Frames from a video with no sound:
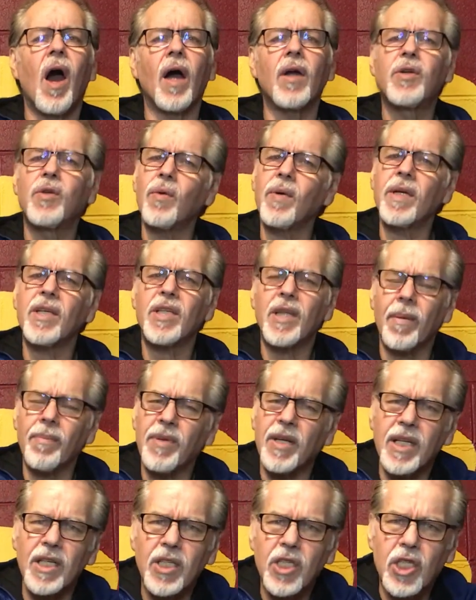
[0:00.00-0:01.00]
are doing
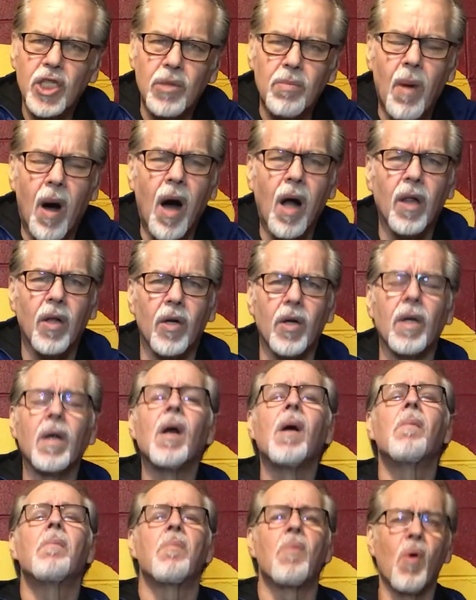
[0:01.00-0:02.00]
something smaller,
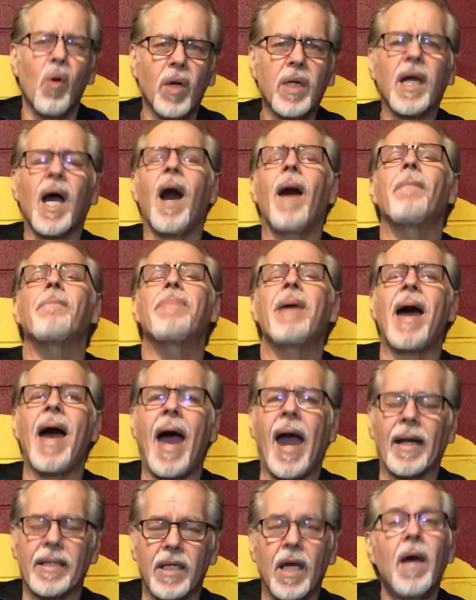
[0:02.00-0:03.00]
more
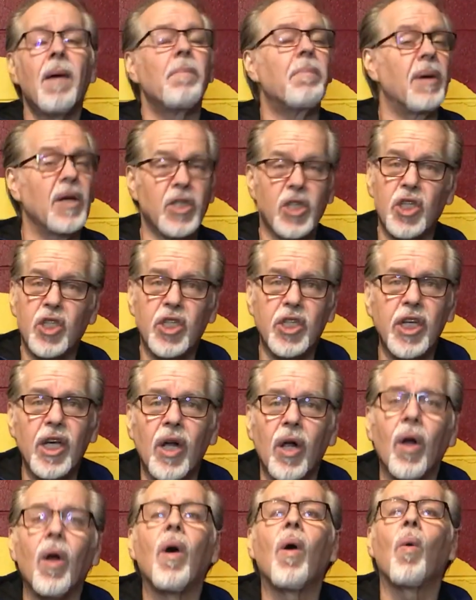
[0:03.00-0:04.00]
compact, but
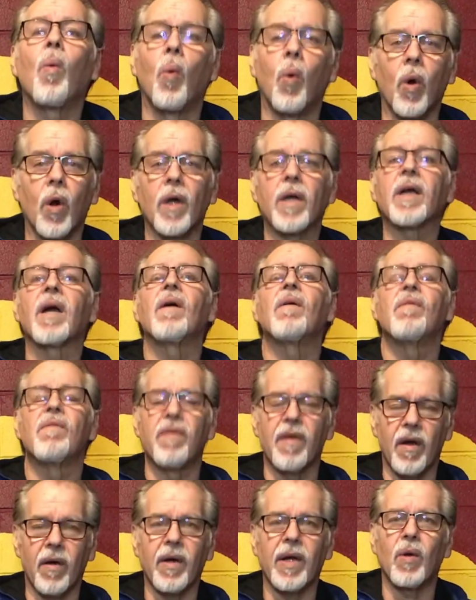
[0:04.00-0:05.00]
still work
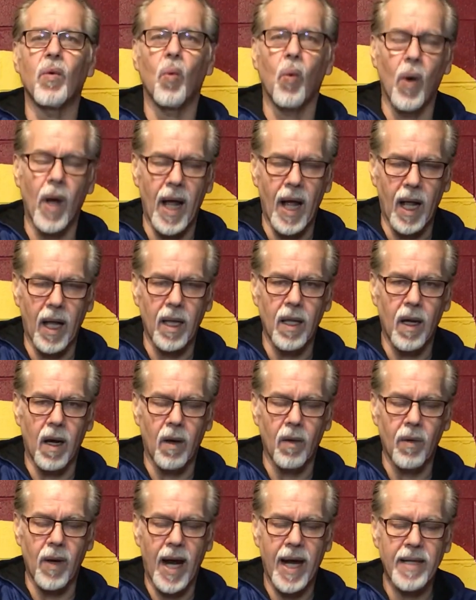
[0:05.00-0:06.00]
very well,
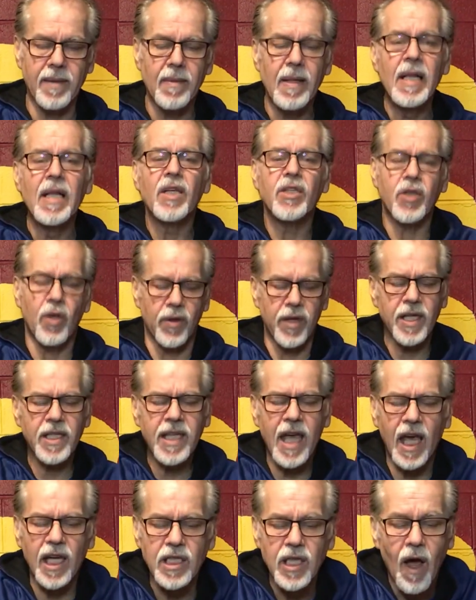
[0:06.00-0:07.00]
all right? So this
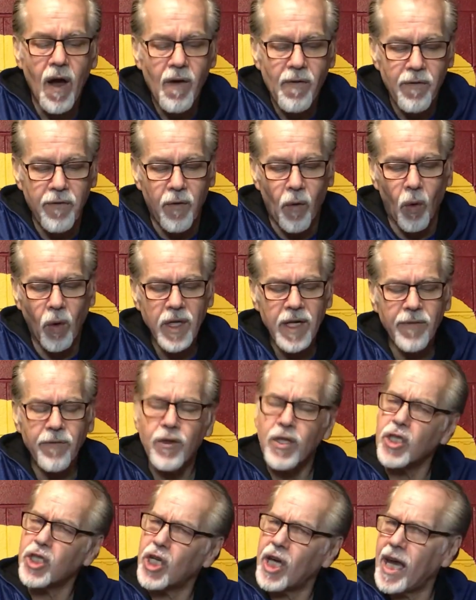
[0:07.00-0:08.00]
has 4
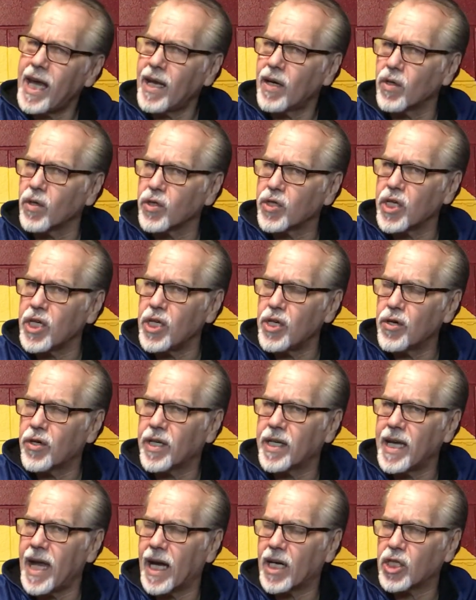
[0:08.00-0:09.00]
different channels that you
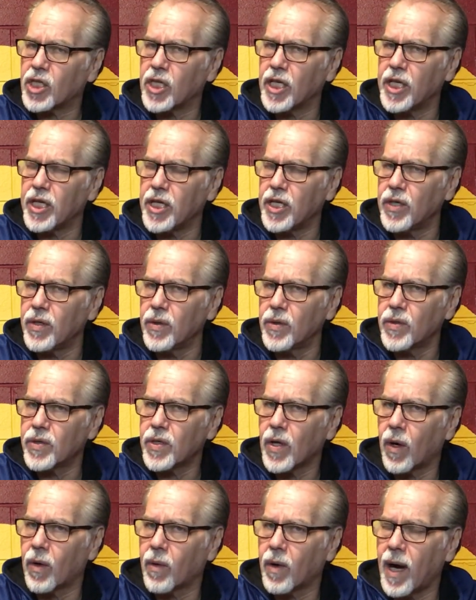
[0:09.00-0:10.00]
can actually
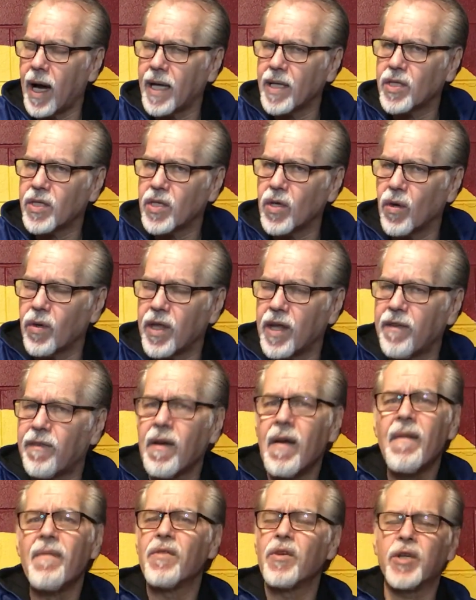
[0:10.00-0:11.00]
use, all right? So that
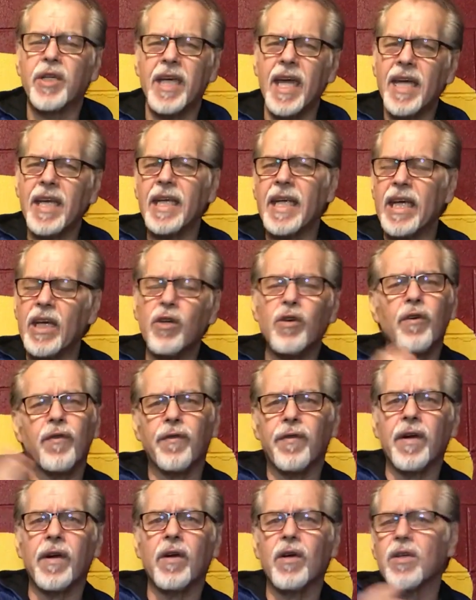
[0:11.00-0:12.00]
if you're getting
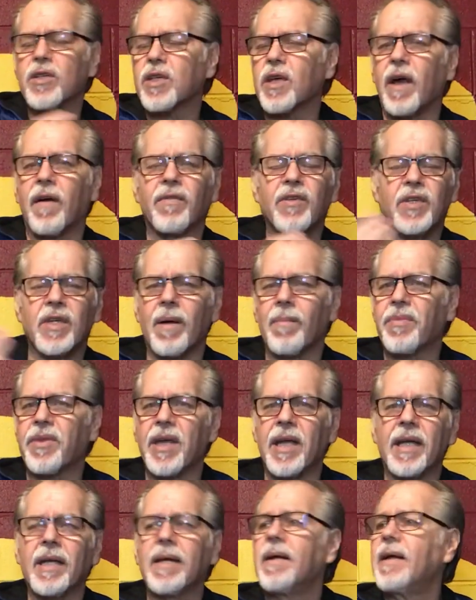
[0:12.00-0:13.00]
interference of
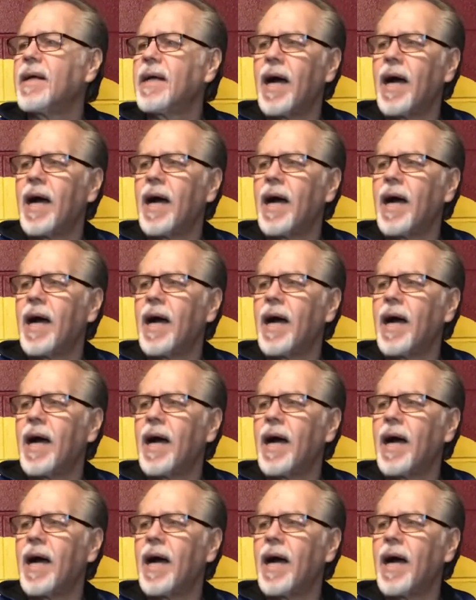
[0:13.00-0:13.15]
something,